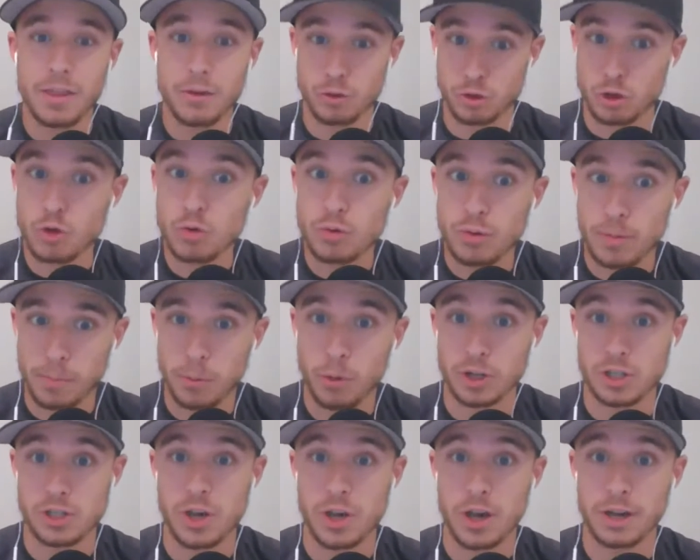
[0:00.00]
There's new
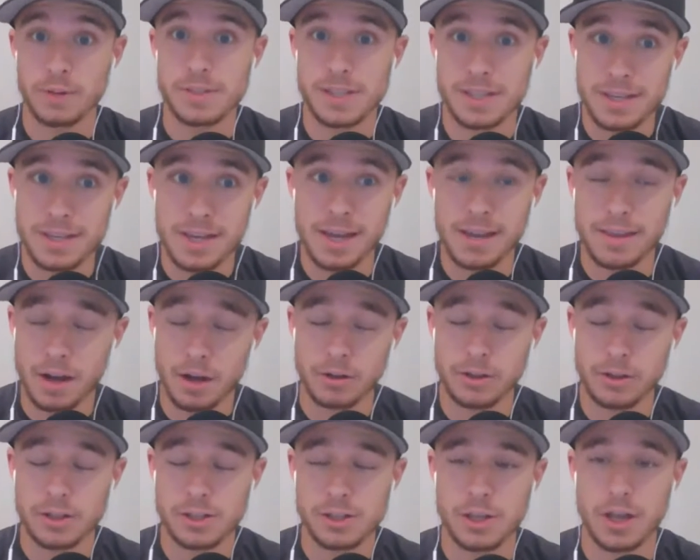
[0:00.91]
reports on him today
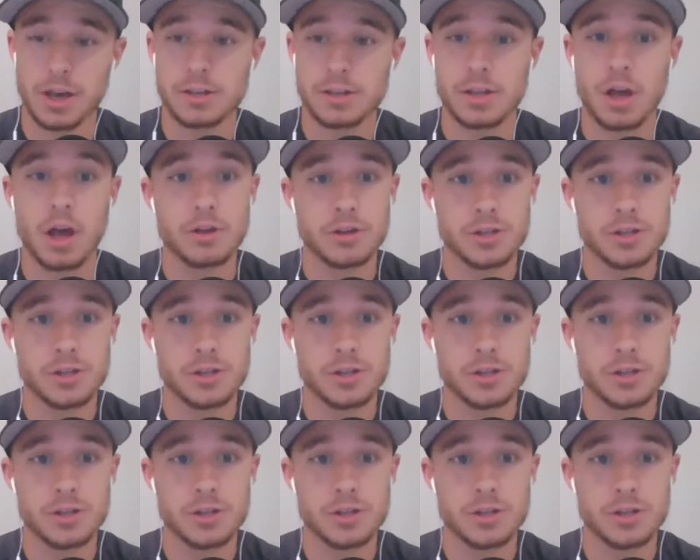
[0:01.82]
that I'll discuss.